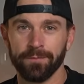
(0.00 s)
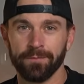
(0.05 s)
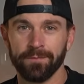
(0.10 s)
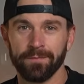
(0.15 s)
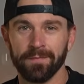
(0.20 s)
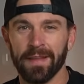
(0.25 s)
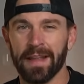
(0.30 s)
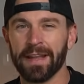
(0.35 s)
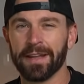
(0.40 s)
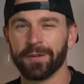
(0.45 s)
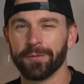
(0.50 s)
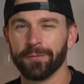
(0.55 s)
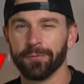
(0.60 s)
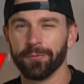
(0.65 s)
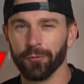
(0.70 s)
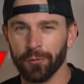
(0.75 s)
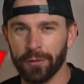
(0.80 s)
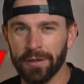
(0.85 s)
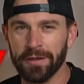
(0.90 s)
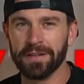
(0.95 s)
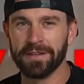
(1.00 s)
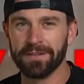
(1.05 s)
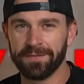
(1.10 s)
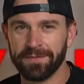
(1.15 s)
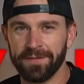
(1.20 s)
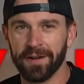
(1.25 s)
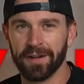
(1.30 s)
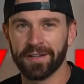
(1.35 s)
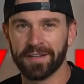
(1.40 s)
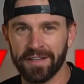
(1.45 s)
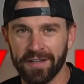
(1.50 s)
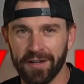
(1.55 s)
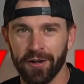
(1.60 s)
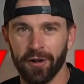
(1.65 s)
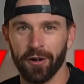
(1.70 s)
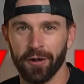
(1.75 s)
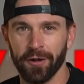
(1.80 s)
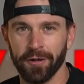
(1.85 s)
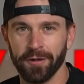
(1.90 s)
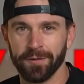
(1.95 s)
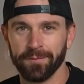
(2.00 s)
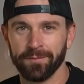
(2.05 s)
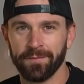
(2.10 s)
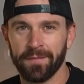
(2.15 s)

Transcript: like really hard.